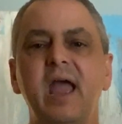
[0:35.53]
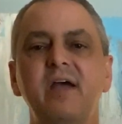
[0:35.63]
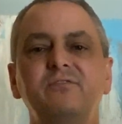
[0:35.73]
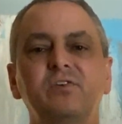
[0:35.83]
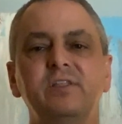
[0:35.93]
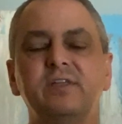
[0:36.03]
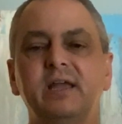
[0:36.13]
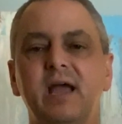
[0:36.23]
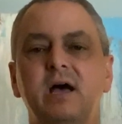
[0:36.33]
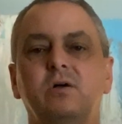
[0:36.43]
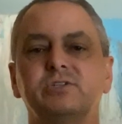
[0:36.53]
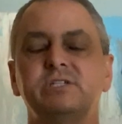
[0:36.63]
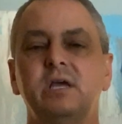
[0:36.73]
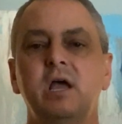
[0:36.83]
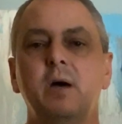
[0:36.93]
everything
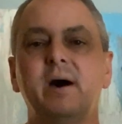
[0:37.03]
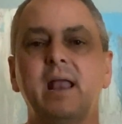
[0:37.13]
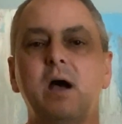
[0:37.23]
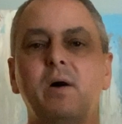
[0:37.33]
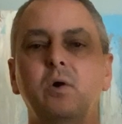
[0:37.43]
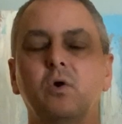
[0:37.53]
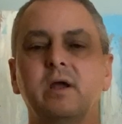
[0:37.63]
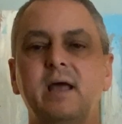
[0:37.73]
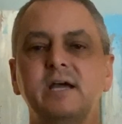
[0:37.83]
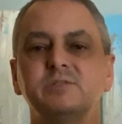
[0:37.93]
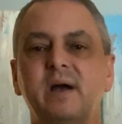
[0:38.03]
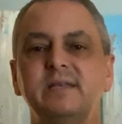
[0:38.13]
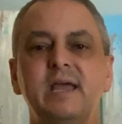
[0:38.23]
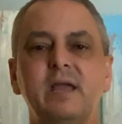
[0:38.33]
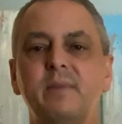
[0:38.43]
else about how I organize my day,